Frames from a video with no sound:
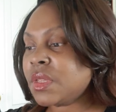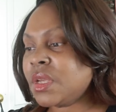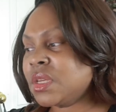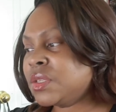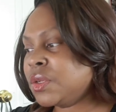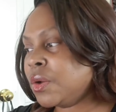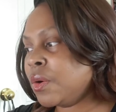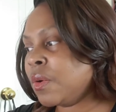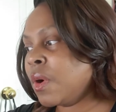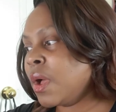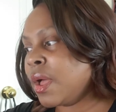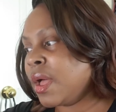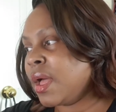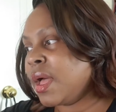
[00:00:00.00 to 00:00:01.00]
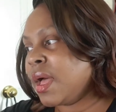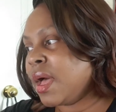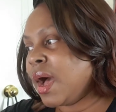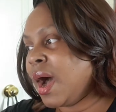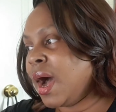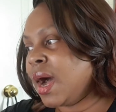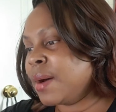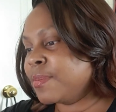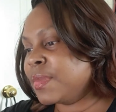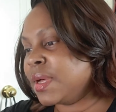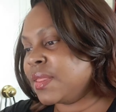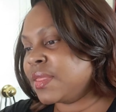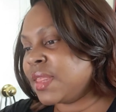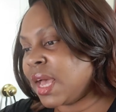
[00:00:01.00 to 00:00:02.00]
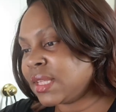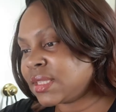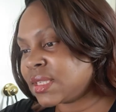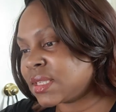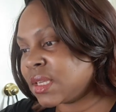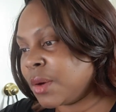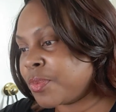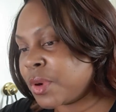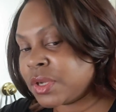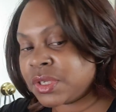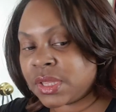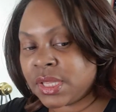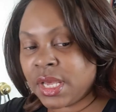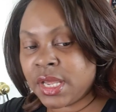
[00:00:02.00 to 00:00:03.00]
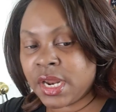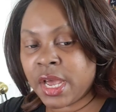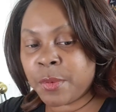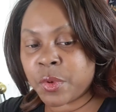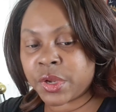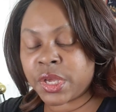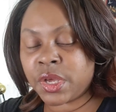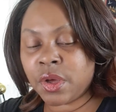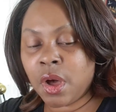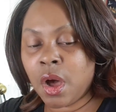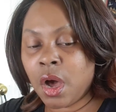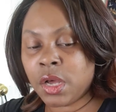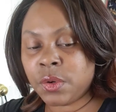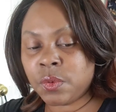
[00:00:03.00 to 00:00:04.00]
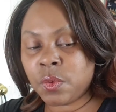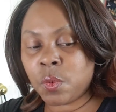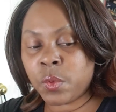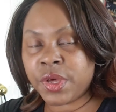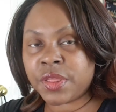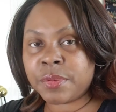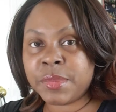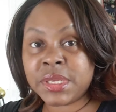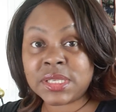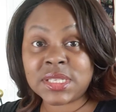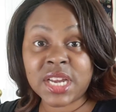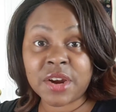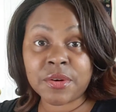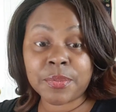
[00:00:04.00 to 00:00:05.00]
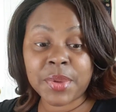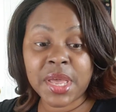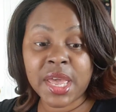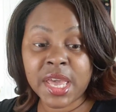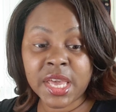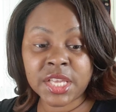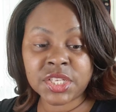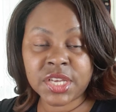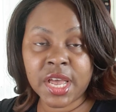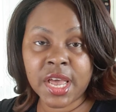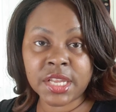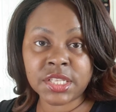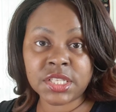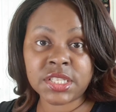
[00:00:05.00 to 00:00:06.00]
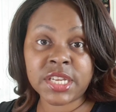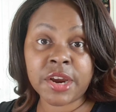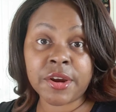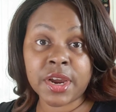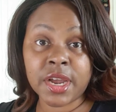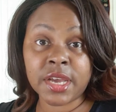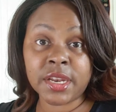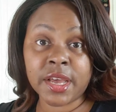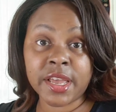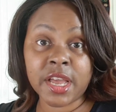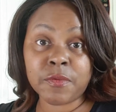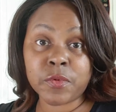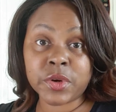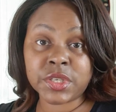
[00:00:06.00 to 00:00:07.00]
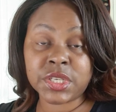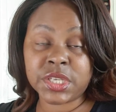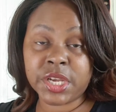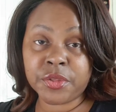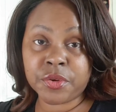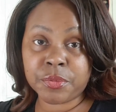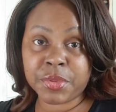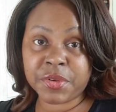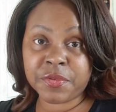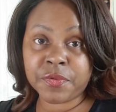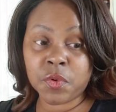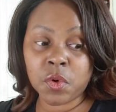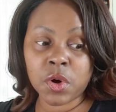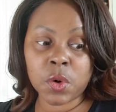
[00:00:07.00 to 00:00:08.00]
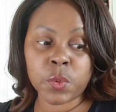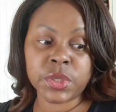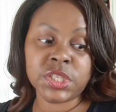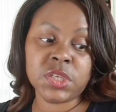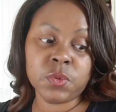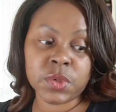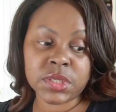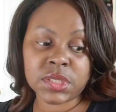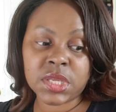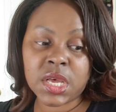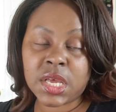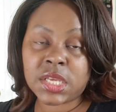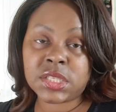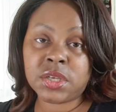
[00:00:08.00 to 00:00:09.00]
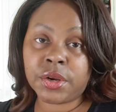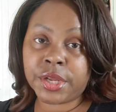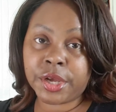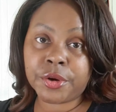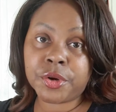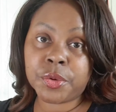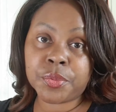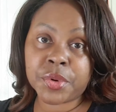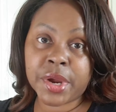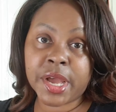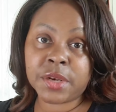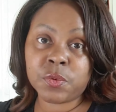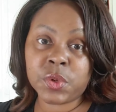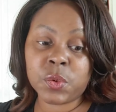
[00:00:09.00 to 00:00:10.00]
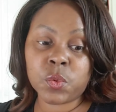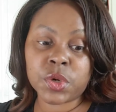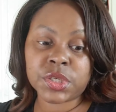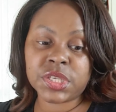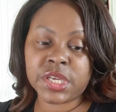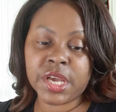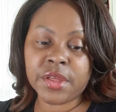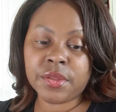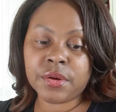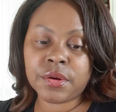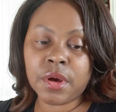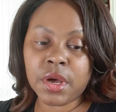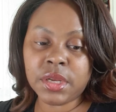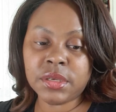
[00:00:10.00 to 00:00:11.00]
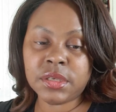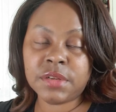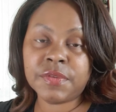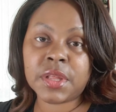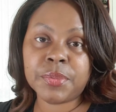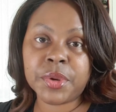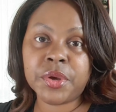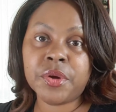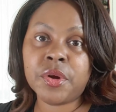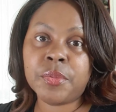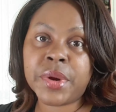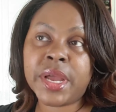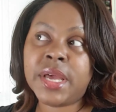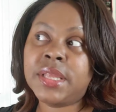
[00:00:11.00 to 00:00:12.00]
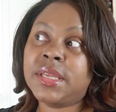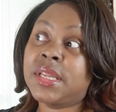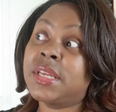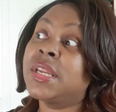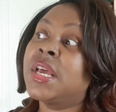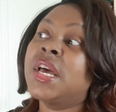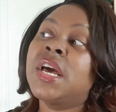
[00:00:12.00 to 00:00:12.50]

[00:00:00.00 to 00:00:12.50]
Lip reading: So that's a project that I'm working on with Miss Tara Page, and Tara and I have worked together before when she was starting out her brand. We worked together on developing her brand, and